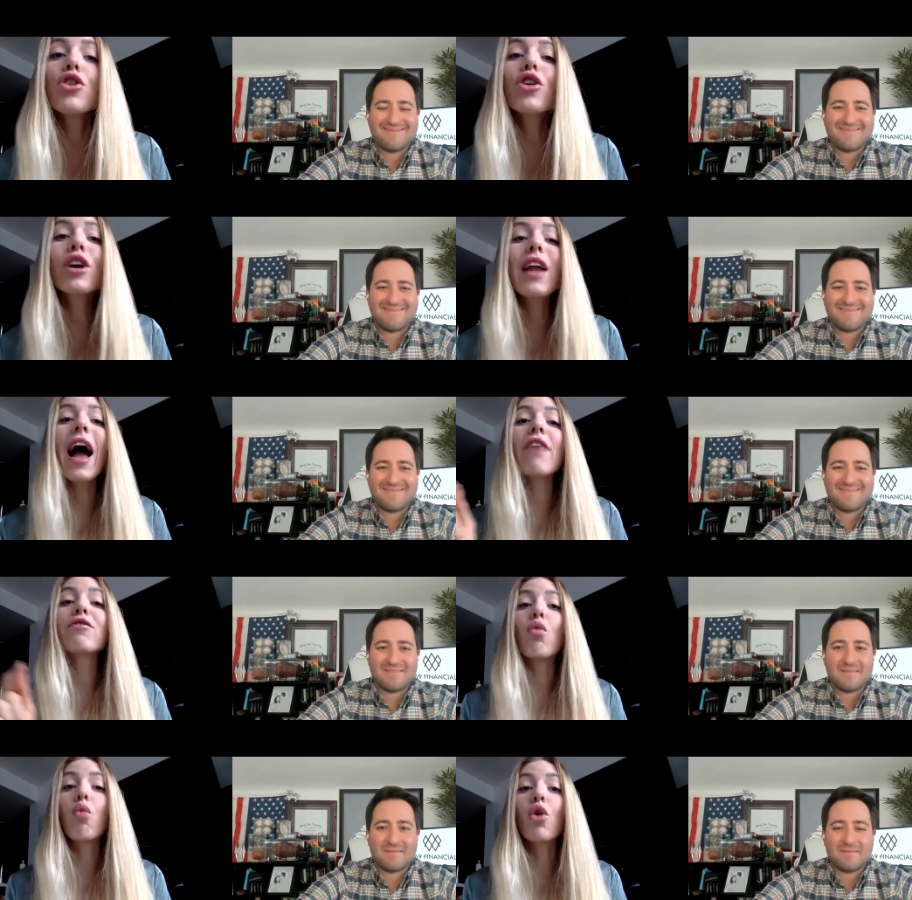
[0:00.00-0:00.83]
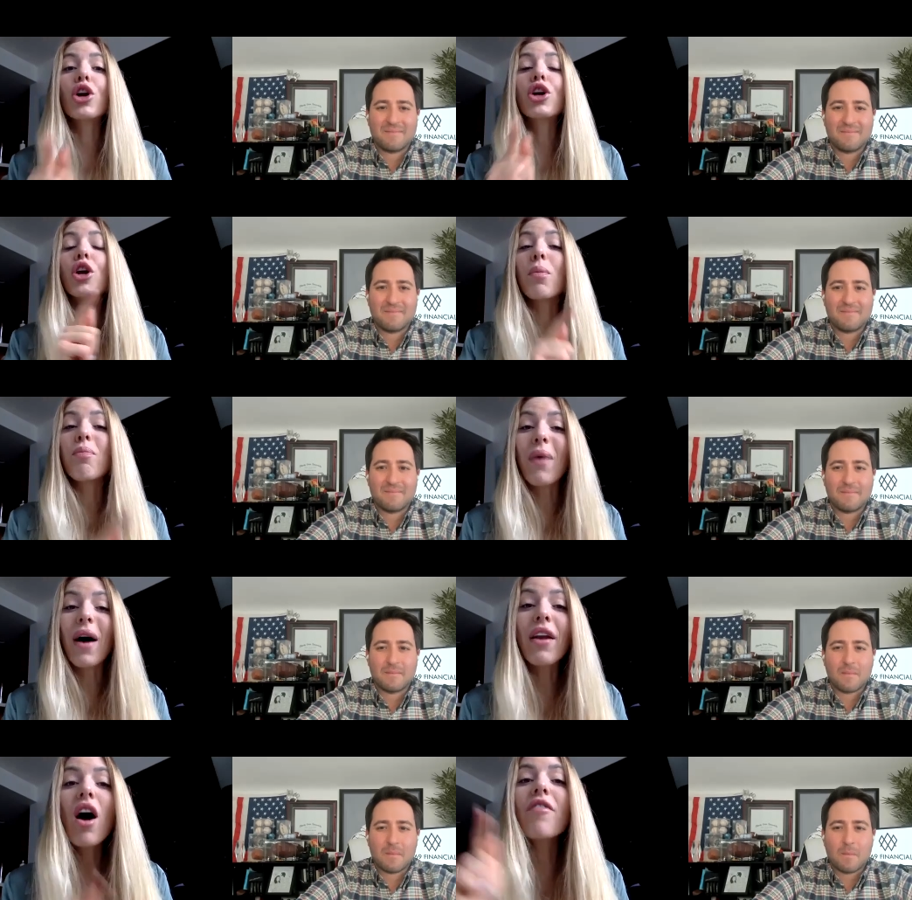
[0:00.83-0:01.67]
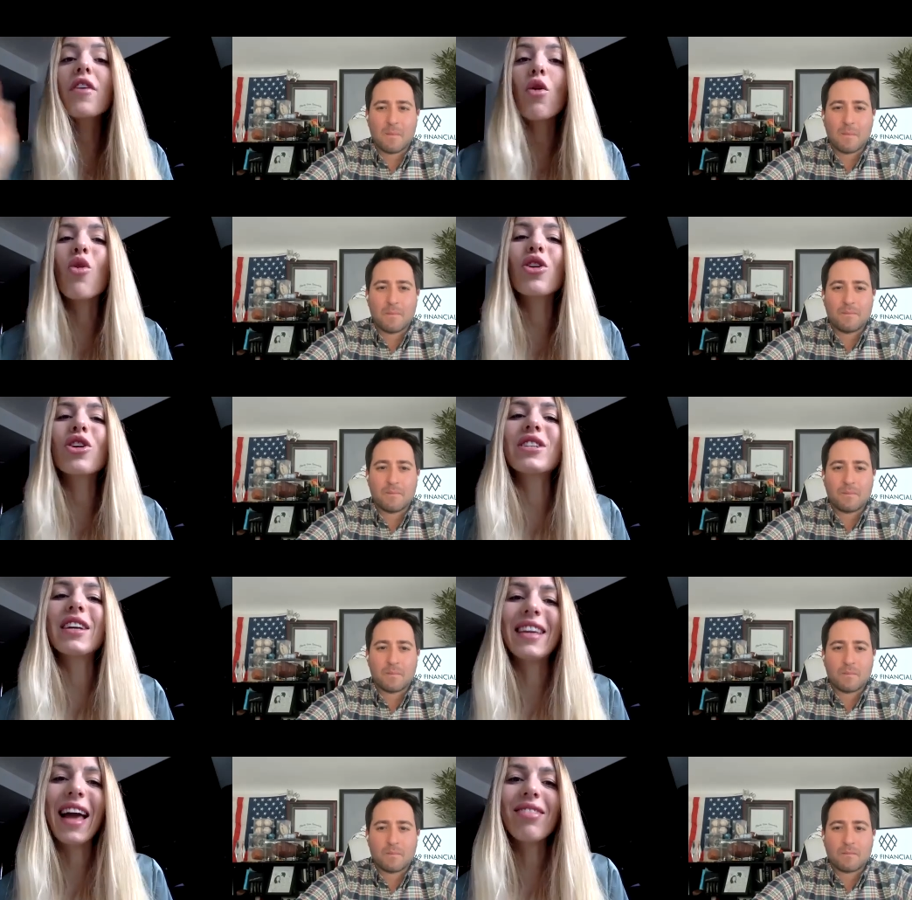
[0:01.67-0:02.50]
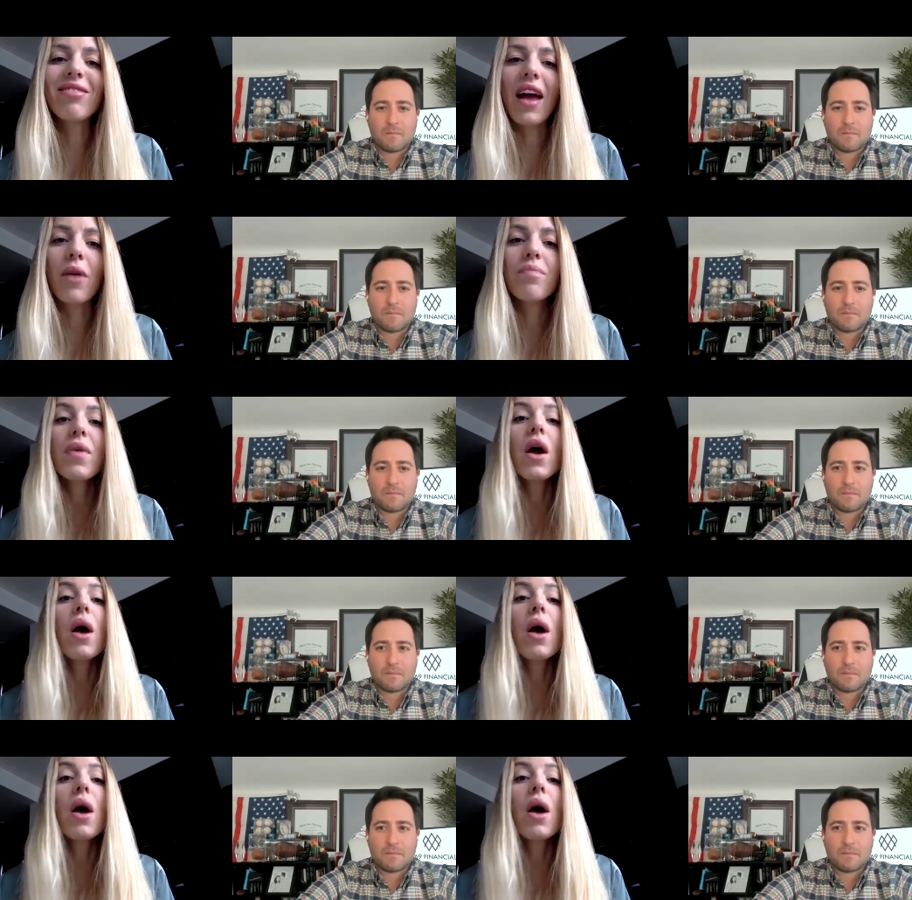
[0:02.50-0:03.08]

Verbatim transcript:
Speaker 1: You're going to have to work your butt off in order to get there.